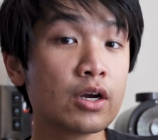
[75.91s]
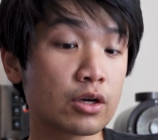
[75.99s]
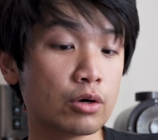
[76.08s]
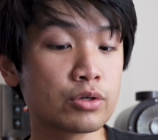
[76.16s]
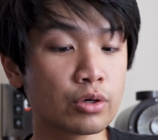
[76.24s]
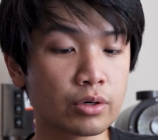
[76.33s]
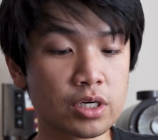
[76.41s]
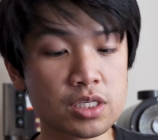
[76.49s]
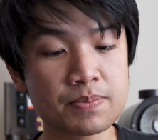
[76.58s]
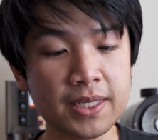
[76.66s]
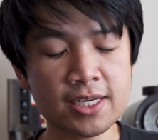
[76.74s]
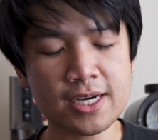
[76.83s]
go
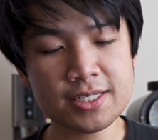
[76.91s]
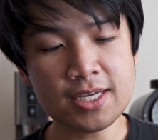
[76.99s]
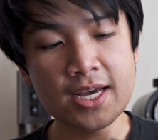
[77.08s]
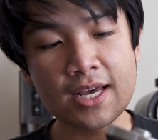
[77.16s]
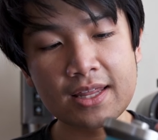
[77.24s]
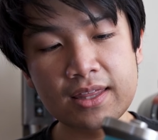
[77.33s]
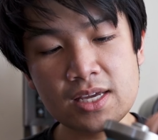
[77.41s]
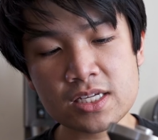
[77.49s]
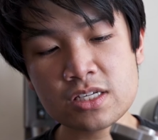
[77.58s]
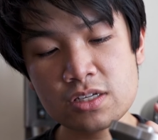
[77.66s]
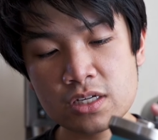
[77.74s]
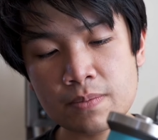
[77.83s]
towards because
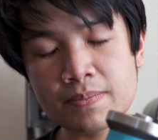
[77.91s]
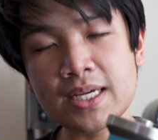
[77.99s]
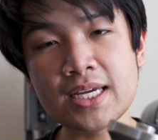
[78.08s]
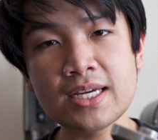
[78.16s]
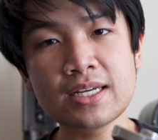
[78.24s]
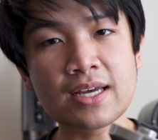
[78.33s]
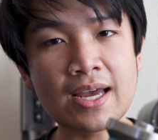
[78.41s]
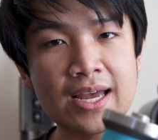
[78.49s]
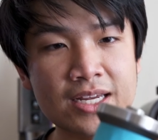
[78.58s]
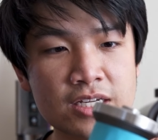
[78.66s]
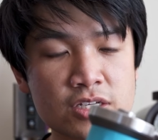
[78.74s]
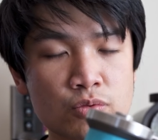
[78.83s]
this to me
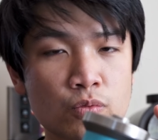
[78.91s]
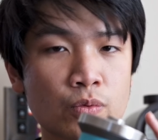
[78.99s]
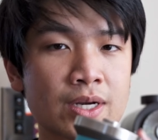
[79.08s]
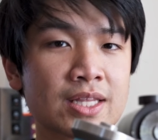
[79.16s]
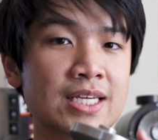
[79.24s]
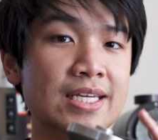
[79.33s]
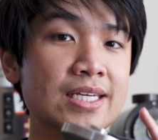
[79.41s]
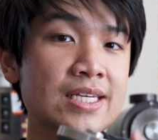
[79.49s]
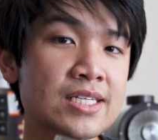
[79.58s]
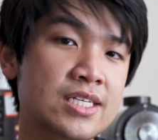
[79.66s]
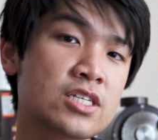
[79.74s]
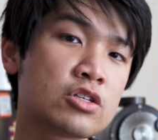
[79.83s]
is one of the
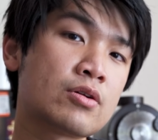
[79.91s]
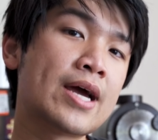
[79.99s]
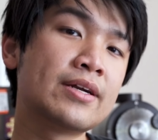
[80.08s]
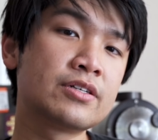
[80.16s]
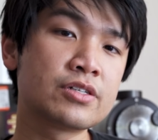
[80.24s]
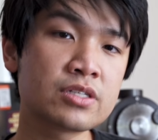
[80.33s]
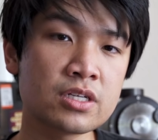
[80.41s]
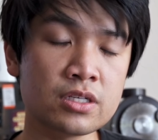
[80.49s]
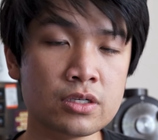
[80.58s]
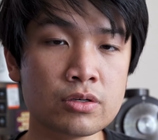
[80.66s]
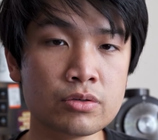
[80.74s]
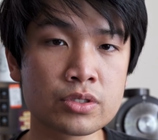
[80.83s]
easiest grinders to
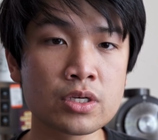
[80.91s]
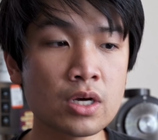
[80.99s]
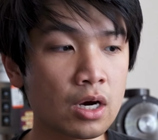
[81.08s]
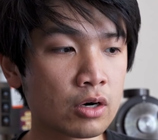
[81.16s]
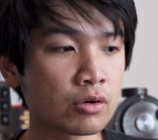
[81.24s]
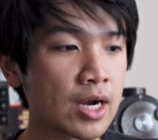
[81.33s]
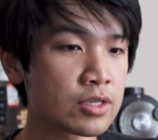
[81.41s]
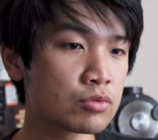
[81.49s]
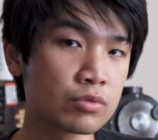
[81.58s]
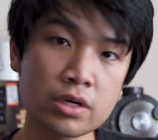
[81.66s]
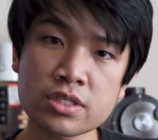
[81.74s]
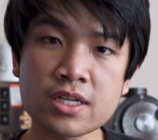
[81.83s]
use across
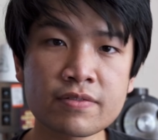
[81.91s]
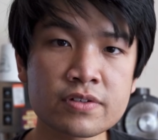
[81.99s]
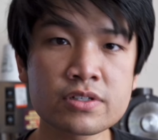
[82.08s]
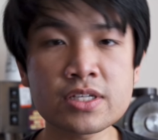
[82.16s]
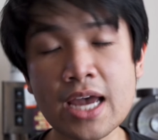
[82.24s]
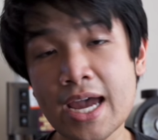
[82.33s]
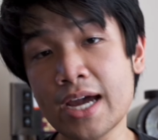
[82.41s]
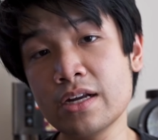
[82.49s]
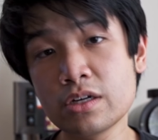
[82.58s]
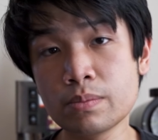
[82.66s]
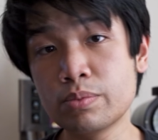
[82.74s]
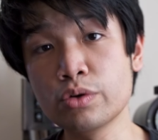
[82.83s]
roast levels
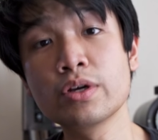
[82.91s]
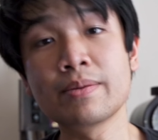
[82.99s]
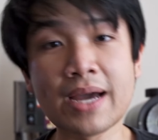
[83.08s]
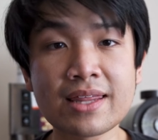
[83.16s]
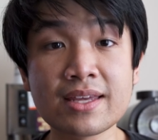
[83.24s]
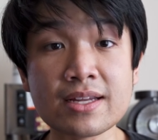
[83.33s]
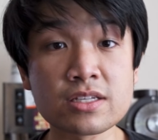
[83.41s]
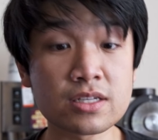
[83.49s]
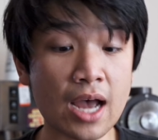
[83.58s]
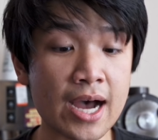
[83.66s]
and brewing methods.